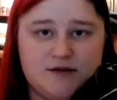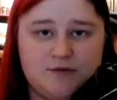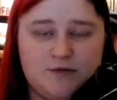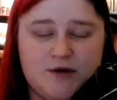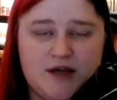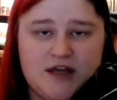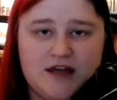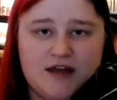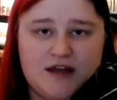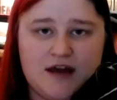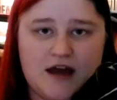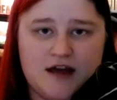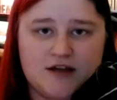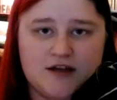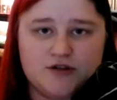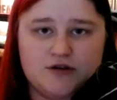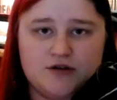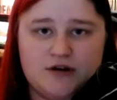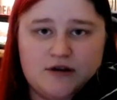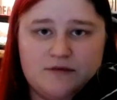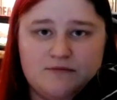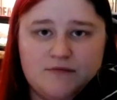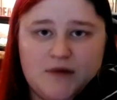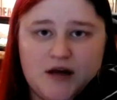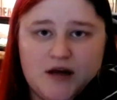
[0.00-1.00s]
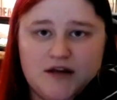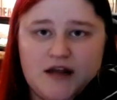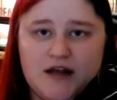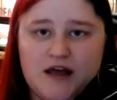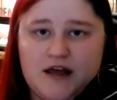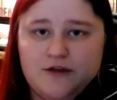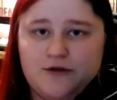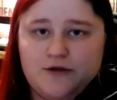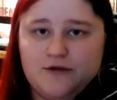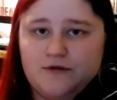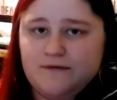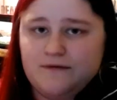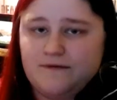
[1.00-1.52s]
week. I stream
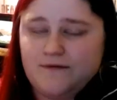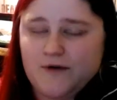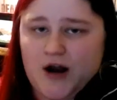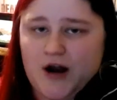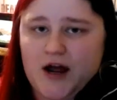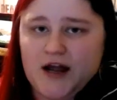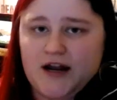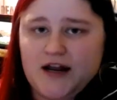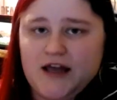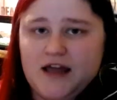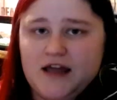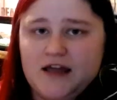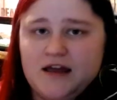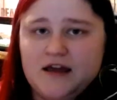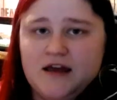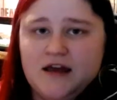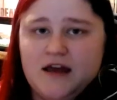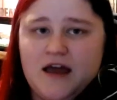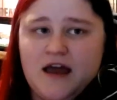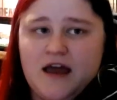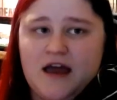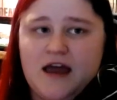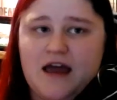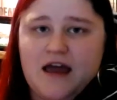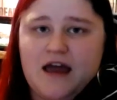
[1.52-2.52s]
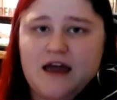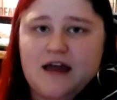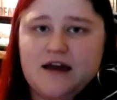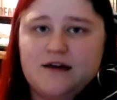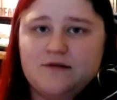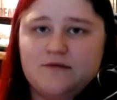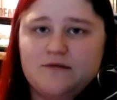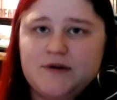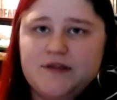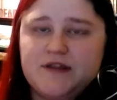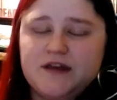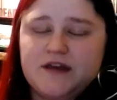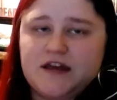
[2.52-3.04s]
Monday through Friday.
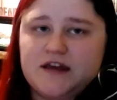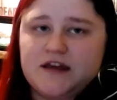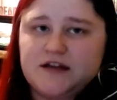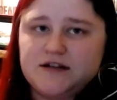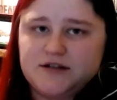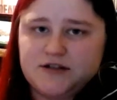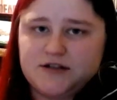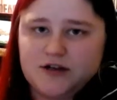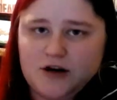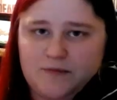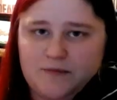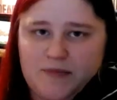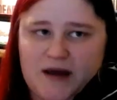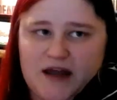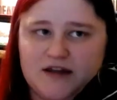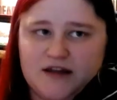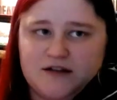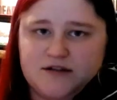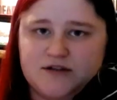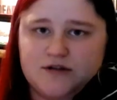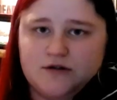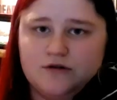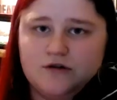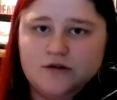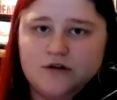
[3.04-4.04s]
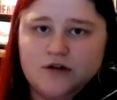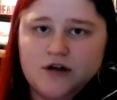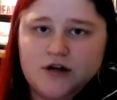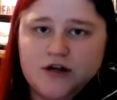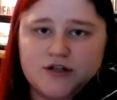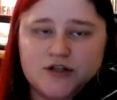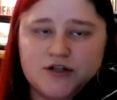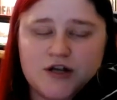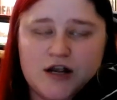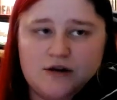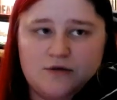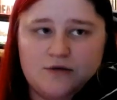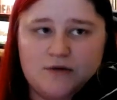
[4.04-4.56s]
And when the kids start back at school
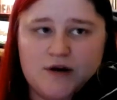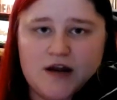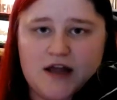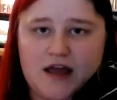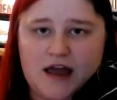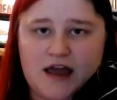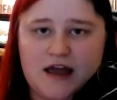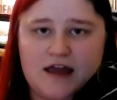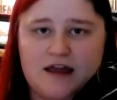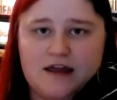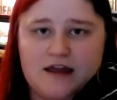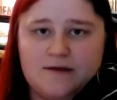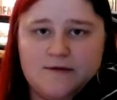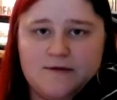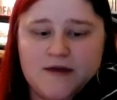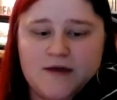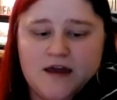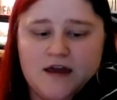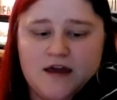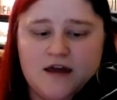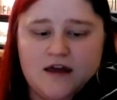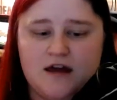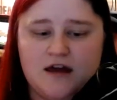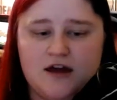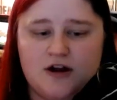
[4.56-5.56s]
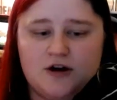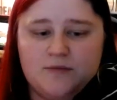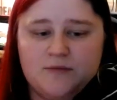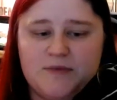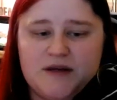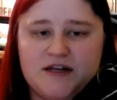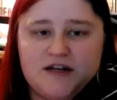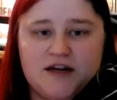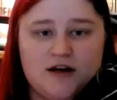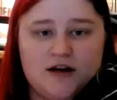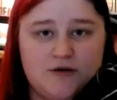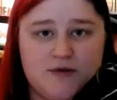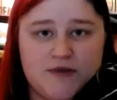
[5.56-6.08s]
on January 8th, it'll
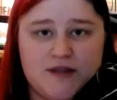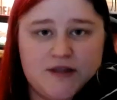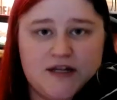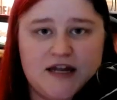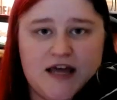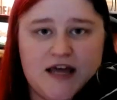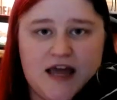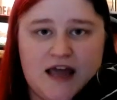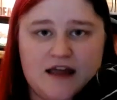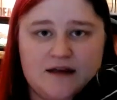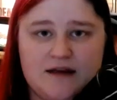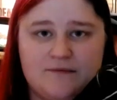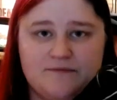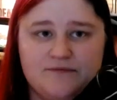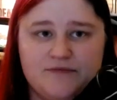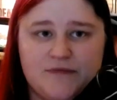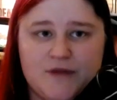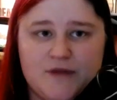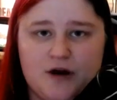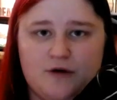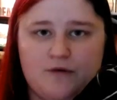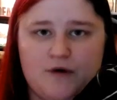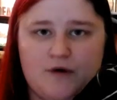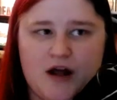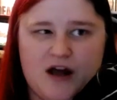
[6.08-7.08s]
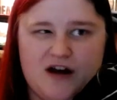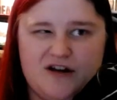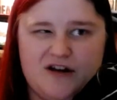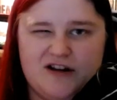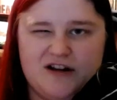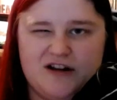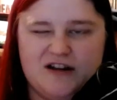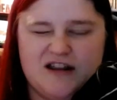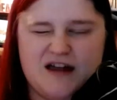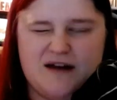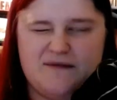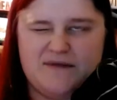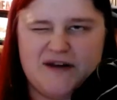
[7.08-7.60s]
be during the day, around
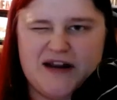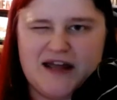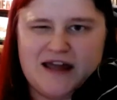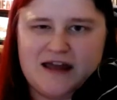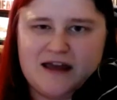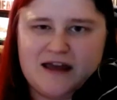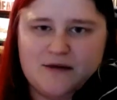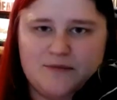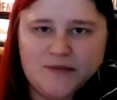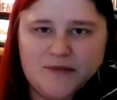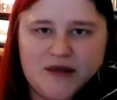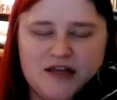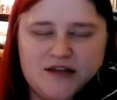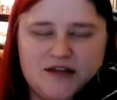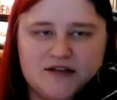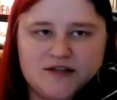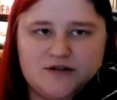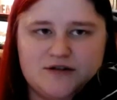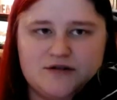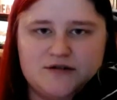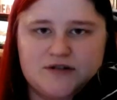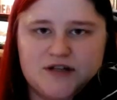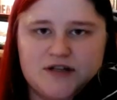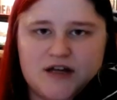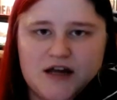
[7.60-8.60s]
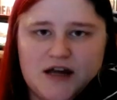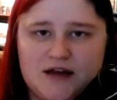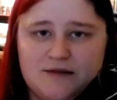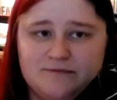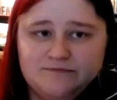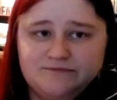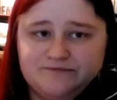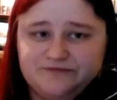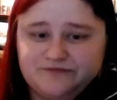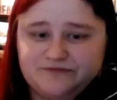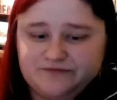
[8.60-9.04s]
11 a.m. Eastern time,